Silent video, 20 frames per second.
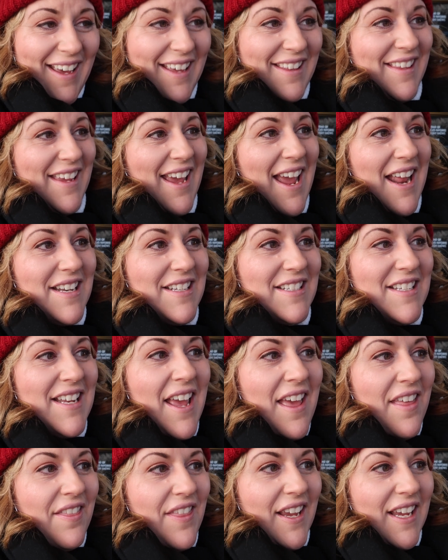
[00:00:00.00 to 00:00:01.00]
at the end.
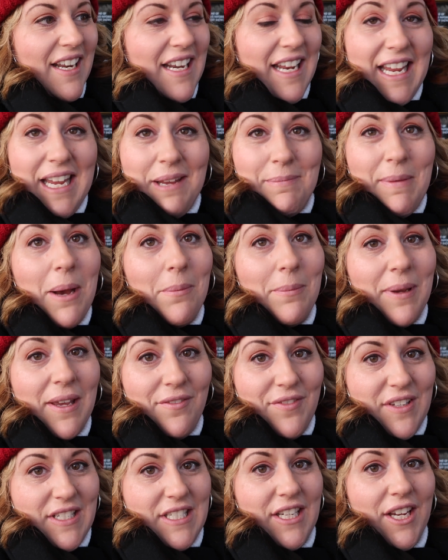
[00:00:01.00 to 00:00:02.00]
They're going to email me
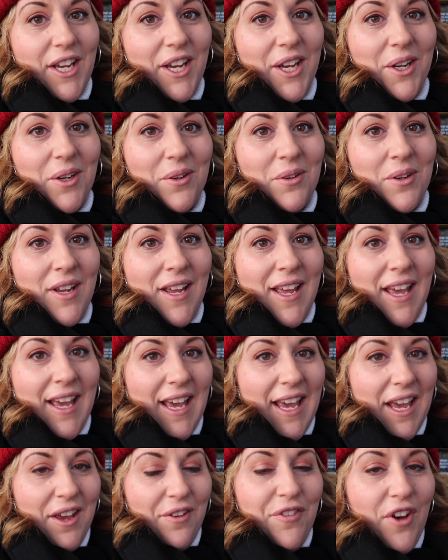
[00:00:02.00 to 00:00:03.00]
a video.
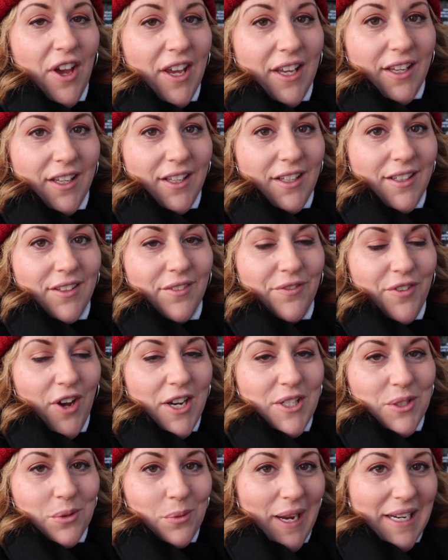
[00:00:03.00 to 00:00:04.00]
If I can
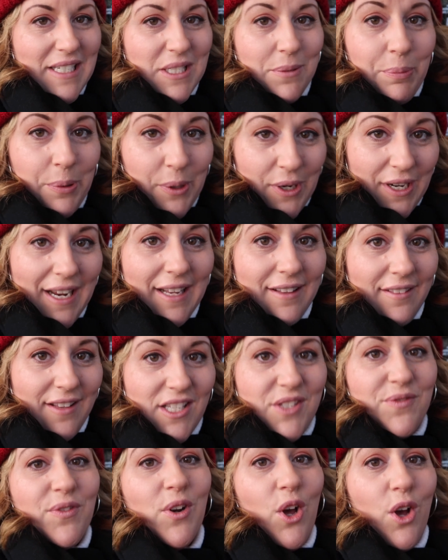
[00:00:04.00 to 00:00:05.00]
find a way to put it in
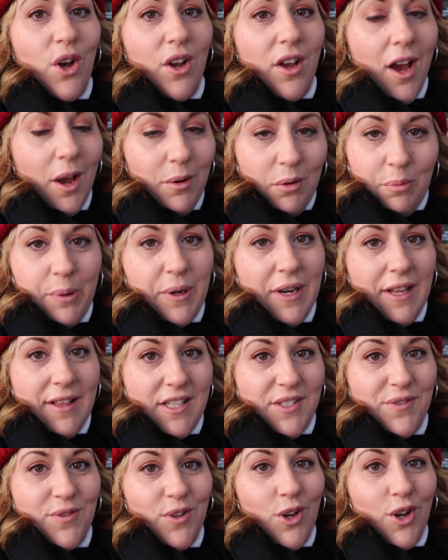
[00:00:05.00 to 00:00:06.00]
this vlog, I will put it in
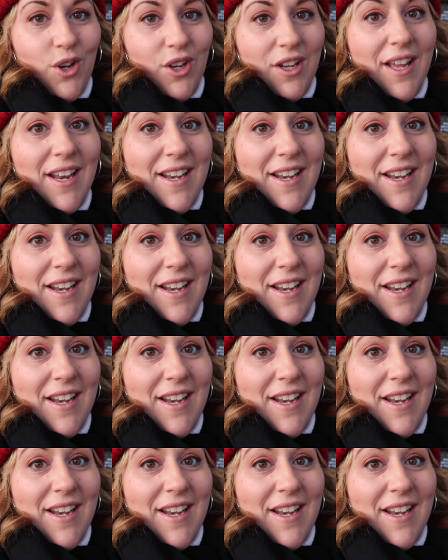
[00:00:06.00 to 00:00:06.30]
this vlog